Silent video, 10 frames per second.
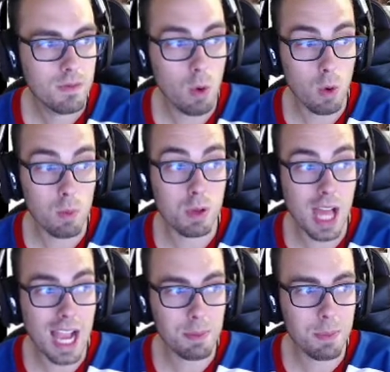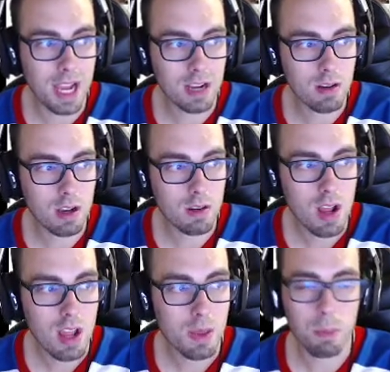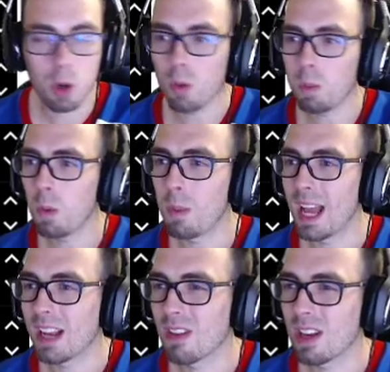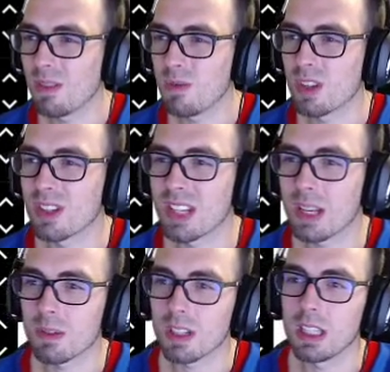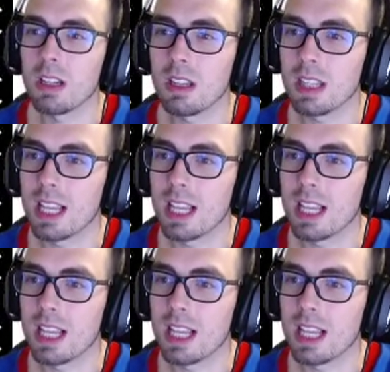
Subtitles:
Or a black background. The purple background just seems a little